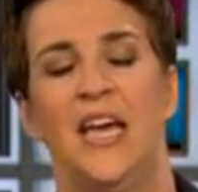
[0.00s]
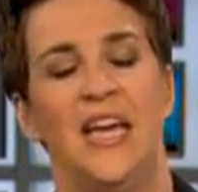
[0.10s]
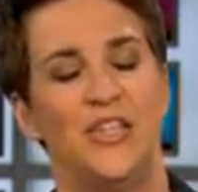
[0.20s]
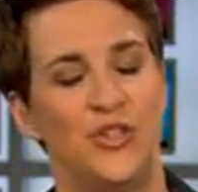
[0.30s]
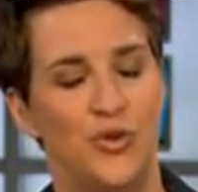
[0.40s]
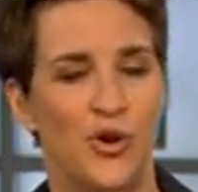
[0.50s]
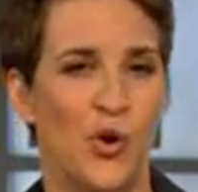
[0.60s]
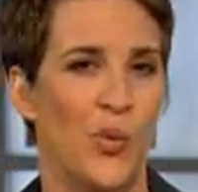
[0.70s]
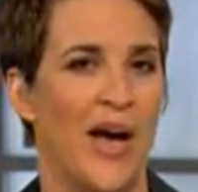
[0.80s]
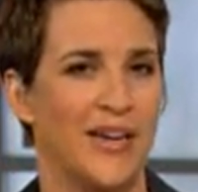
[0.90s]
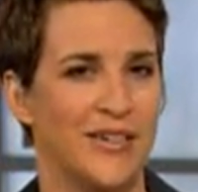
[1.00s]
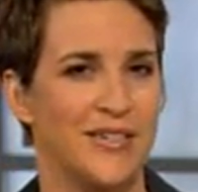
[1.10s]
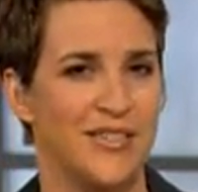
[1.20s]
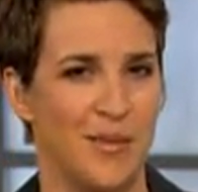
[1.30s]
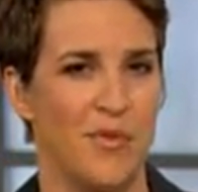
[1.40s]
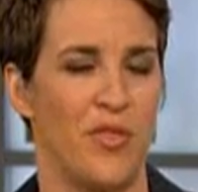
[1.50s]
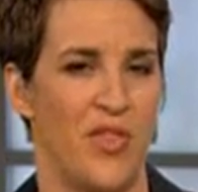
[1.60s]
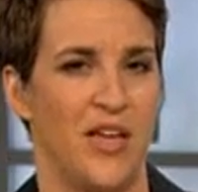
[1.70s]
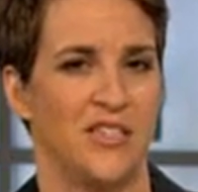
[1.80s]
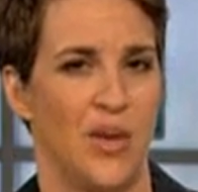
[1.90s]
is to correct some of the
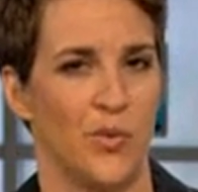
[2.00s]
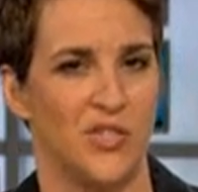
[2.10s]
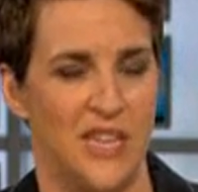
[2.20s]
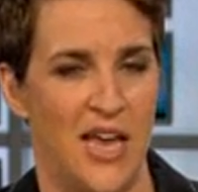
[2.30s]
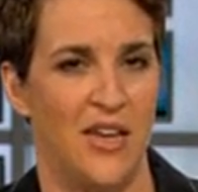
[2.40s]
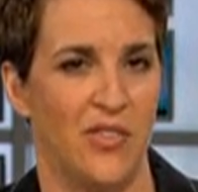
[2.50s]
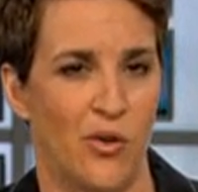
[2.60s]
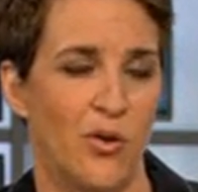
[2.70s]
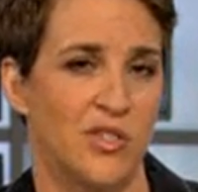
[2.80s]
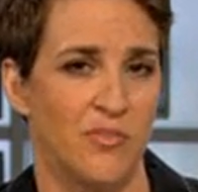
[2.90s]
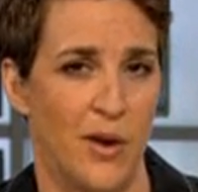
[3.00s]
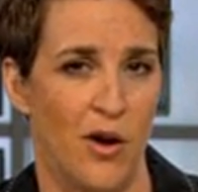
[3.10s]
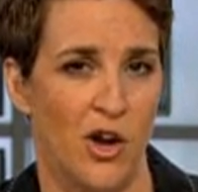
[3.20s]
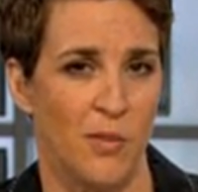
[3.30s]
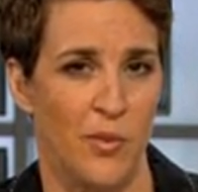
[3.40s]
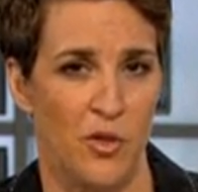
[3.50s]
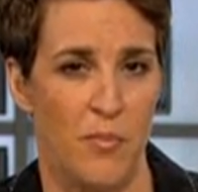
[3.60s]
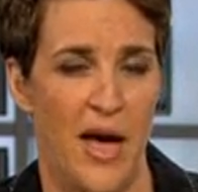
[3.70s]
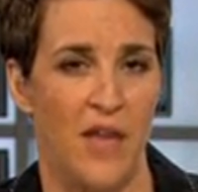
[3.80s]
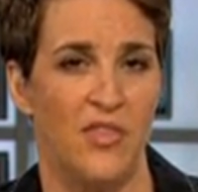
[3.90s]
things that were said in the course of my argument
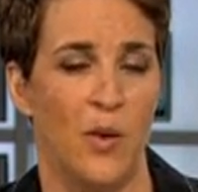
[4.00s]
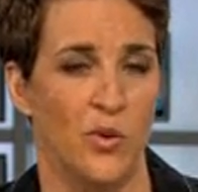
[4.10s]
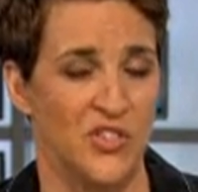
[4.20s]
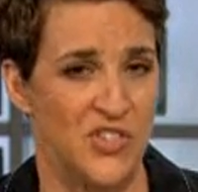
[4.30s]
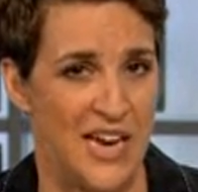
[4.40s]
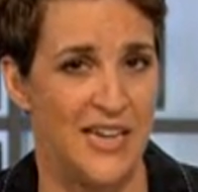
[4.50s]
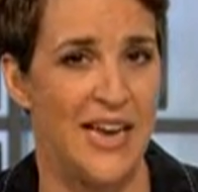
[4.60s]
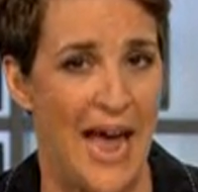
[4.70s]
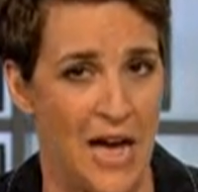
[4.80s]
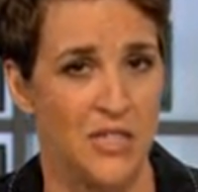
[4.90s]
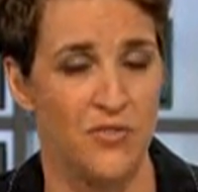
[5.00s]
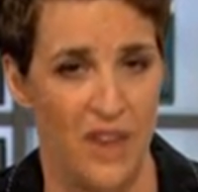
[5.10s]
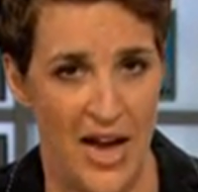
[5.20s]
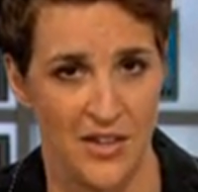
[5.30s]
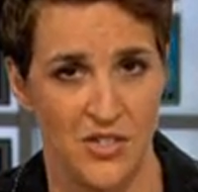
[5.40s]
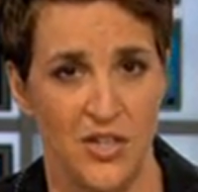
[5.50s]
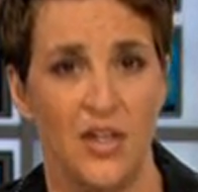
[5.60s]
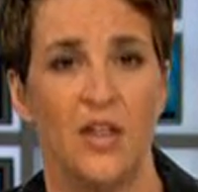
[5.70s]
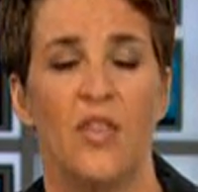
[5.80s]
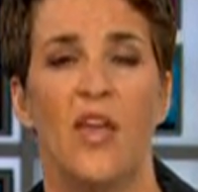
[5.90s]
with Pat that were stated as fact
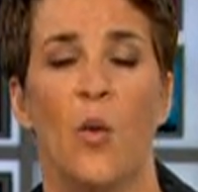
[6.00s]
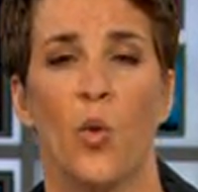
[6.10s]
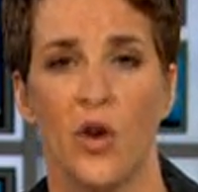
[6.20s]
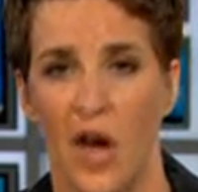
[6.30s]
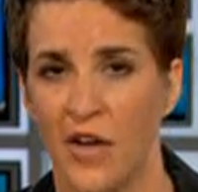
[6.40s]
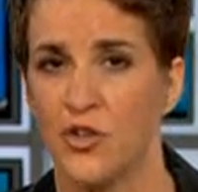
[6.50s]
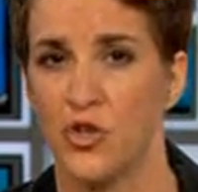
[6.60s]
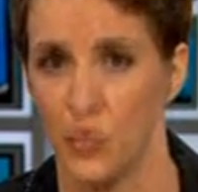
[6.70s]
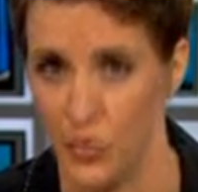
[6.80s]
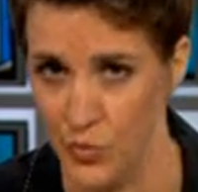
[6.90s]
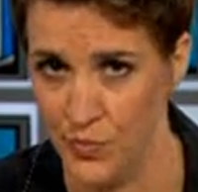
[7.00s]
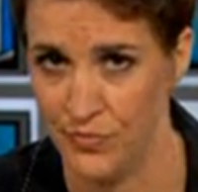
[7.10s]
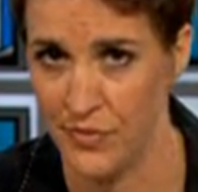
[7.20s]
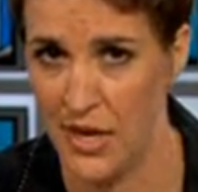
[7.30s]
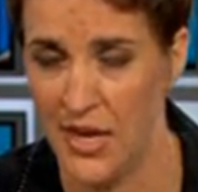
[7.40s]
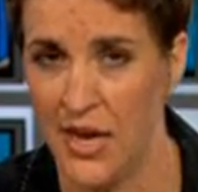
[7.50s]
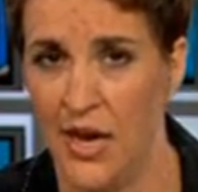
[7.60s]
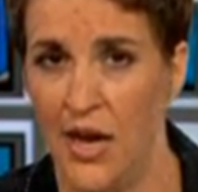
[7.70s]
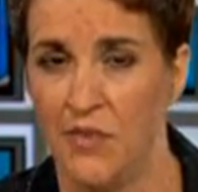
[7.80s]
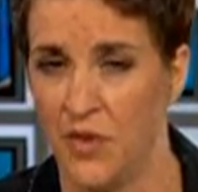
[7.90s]
that were not true.
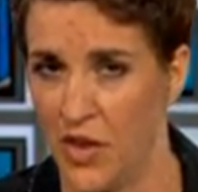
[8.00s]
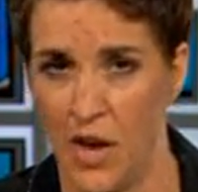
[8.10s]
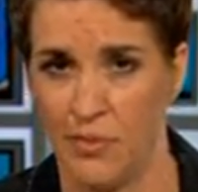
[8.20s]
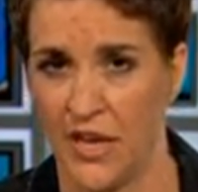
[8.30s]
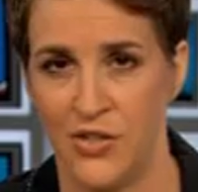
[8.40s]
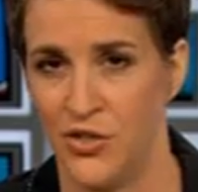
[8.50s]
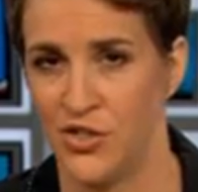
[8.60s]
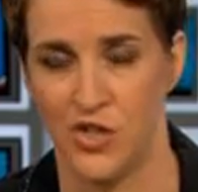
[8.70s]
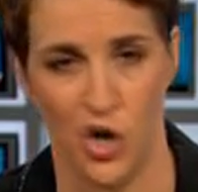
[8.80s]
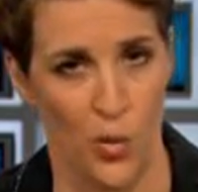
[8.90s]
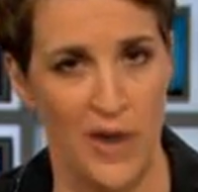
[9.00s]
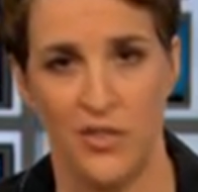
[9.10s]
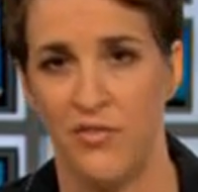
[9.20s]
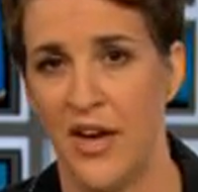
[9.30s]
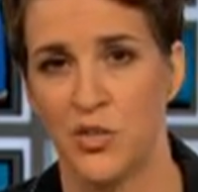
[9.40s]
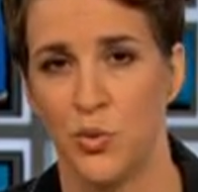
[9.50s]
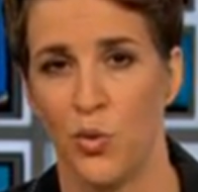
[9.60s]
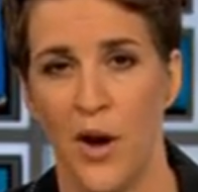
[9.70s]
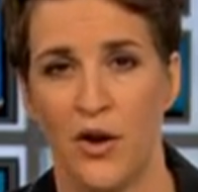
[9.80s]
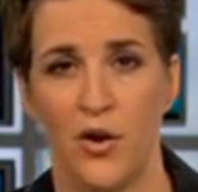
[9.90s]
I feel an obligation just to correct the
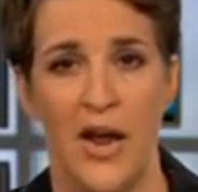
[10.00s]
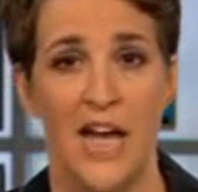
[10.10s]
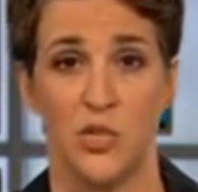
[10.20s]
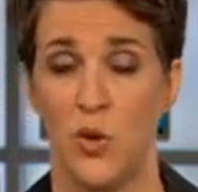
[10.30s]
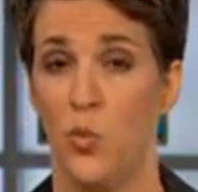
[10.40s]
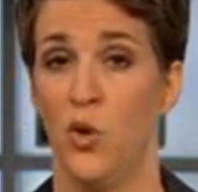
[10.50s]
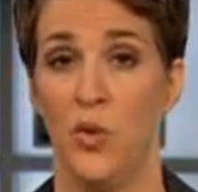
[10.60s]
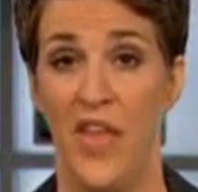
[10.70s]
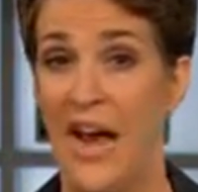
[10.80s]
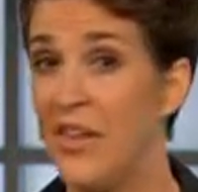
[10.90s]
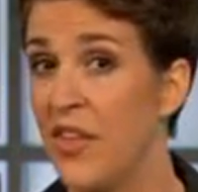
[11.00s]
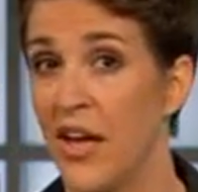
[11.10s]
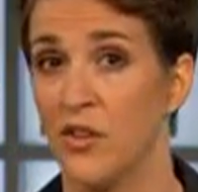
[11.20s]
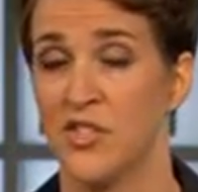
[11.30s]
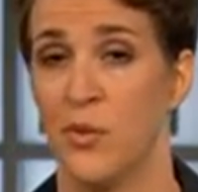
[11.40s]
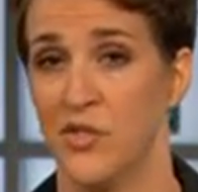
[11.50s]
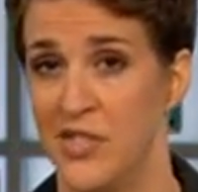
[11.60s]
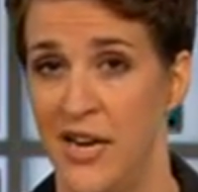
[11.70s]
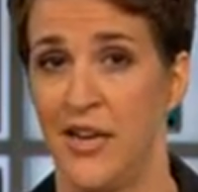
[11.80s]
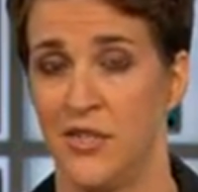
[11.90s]
factual record as we would with anything else that was
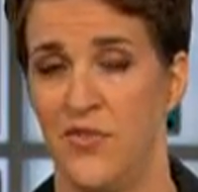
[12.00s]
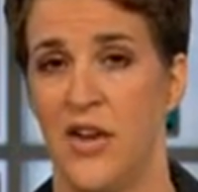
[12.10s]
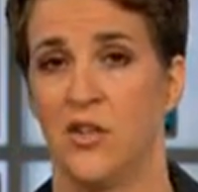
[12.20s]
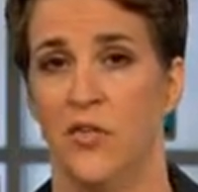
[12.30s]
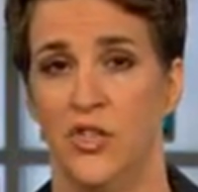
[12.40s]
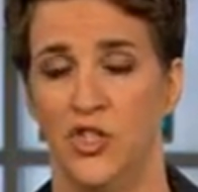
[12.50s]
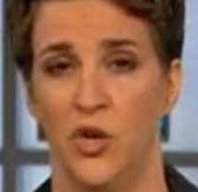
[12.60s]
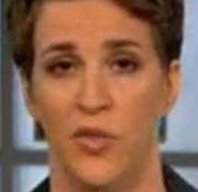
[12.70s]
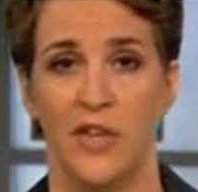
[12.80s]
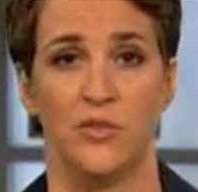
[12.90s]
stated as fact on this show that